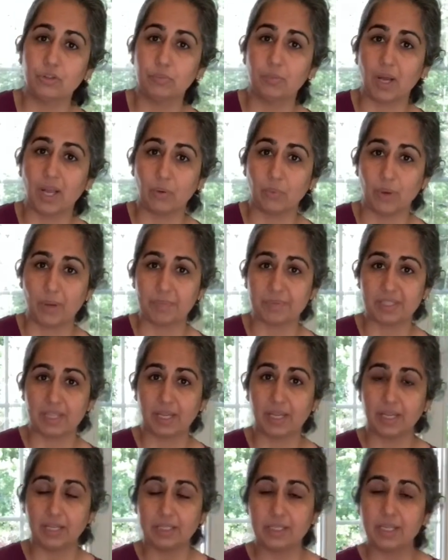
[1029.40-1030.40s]
my
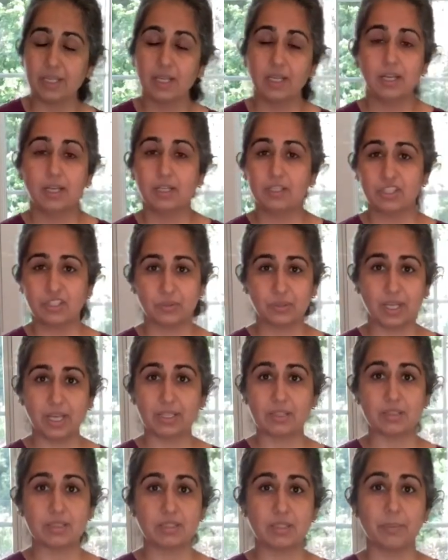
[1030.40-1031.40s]
website to get
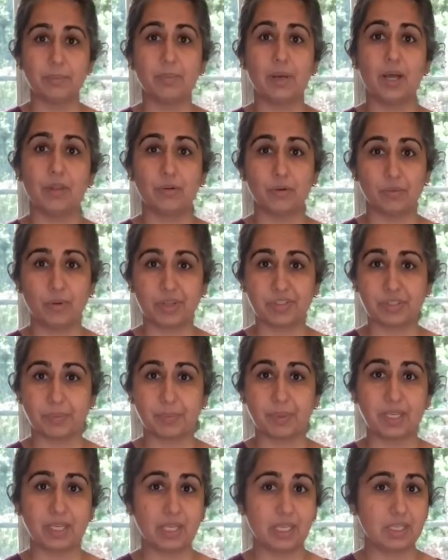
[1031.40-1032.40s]
some other
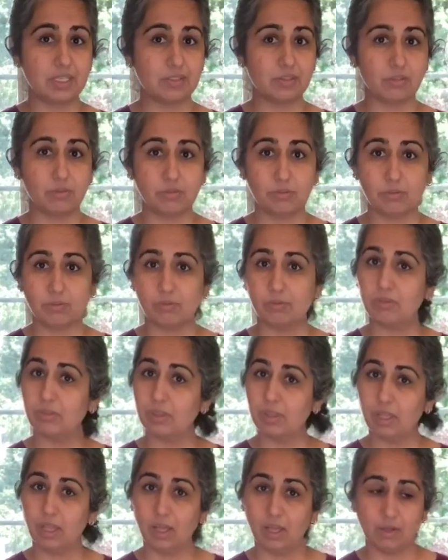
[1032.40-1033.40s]
recipes
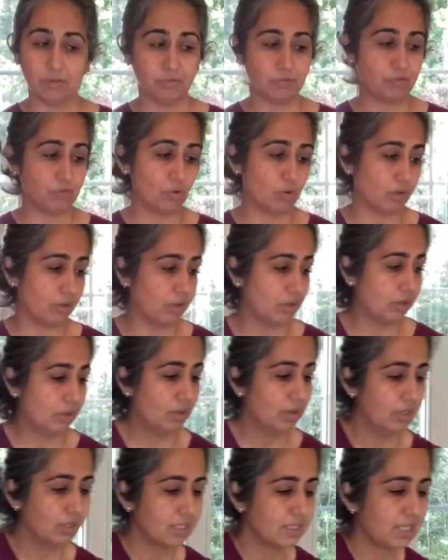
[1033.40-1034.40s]
for
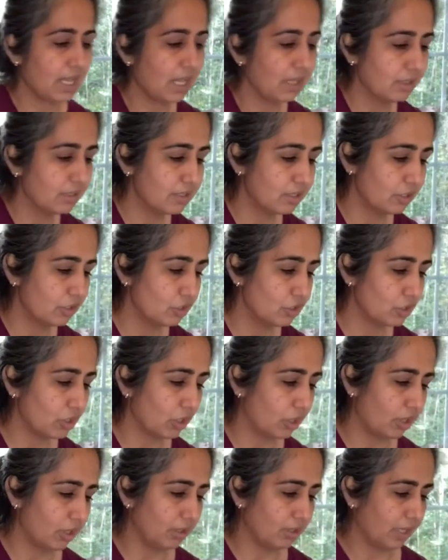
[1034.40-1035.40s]
the salads in a
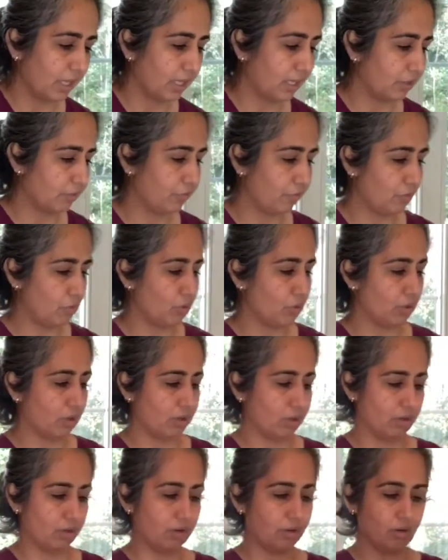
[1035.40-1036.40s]
jar, like
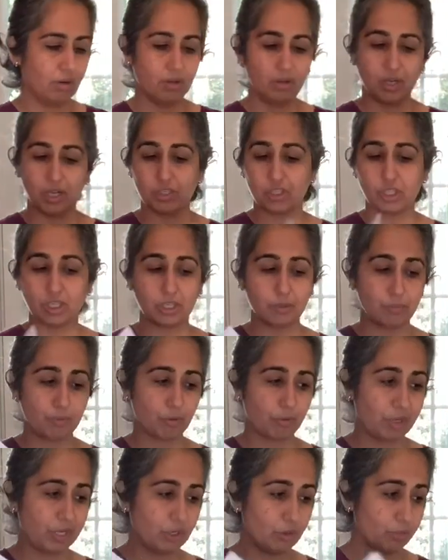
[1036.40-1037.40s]
for a chicken
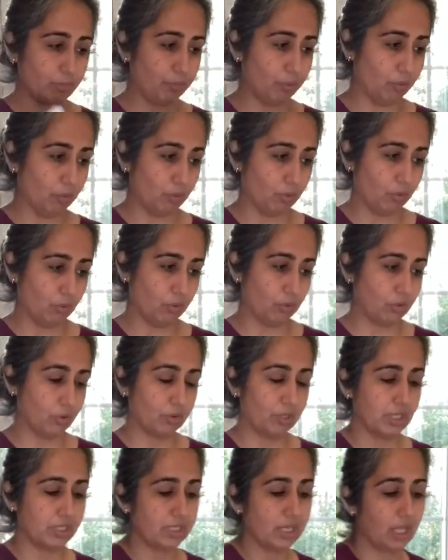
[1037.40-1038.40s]
burrito bowl or an
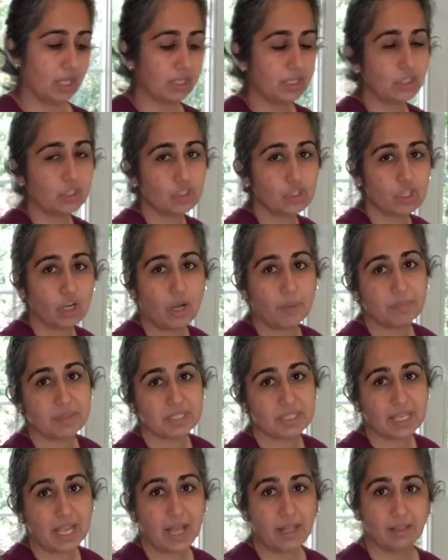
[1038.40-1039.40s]
Italian chopped
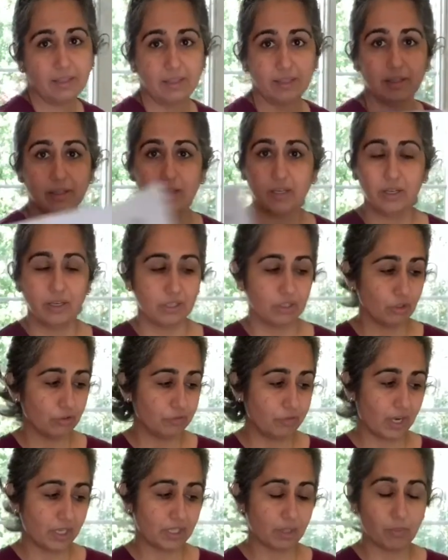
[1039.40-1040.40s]
salad. You'll
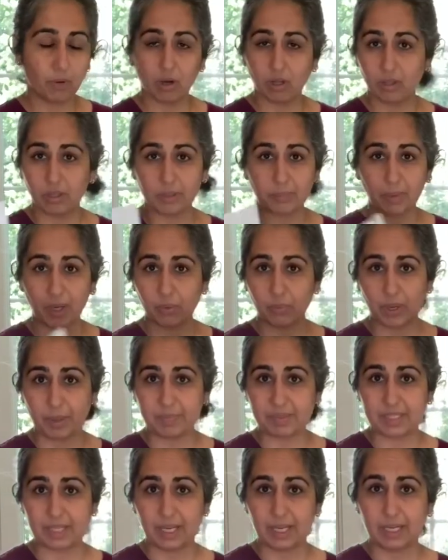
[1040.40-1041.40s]
find them all on my
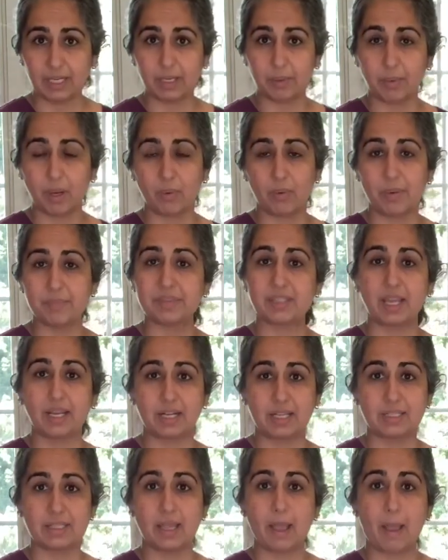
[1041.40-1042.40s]
website, and my website is